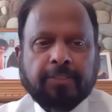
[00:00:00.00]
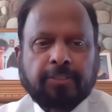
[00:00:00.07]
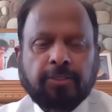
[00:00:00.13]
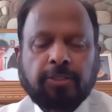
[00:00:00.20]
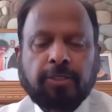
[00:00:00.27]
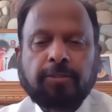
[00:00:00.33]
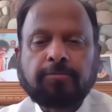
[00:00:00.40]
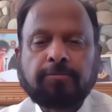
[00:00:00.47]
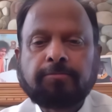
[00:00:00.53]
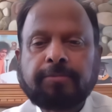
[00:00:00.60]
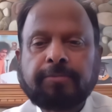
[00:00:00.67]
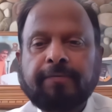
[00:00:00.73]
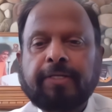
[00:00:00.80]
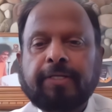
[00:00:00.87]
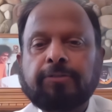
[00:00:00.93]
So
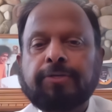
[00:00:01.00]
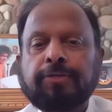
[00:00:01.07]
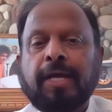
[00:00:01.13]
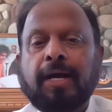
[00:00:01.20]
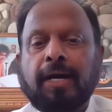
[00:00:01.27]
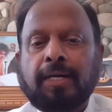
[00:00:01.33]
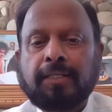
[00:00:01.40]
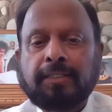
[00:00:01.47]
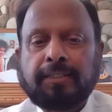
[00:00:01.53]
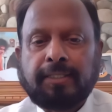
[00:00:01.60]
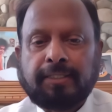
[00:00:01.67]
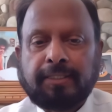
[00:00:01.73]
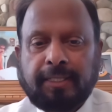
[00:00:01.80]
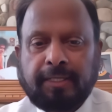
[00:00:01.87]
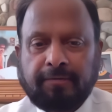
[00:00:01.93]
they were doing
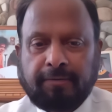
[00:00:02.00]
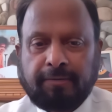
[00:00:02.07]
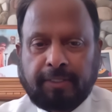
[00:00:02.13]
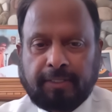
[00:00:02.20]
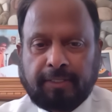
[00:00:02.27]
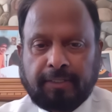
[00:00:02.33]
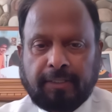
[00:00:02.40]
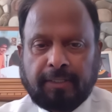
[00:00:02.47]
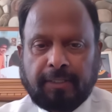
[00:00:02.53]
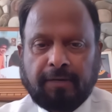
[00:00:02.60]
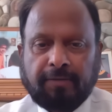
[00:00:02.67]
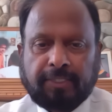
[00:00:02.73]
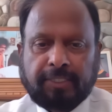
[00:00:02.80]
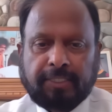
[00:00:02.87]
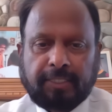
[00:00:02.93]
aarti in the evening, and
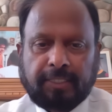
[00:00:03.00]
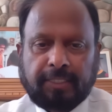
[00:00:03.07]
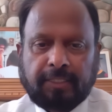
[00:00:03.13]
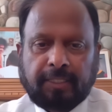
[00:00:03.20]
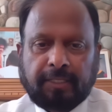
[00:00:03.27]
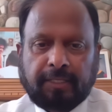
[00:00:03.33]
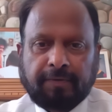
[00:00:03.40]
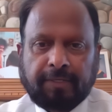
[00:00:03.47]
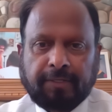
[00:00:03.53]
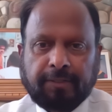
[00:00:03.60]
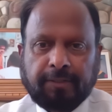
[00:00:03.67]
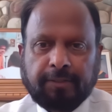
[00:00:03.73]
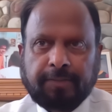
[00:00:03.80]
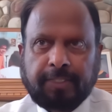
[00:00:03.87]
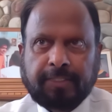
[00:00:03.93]
I was sitting in the living room.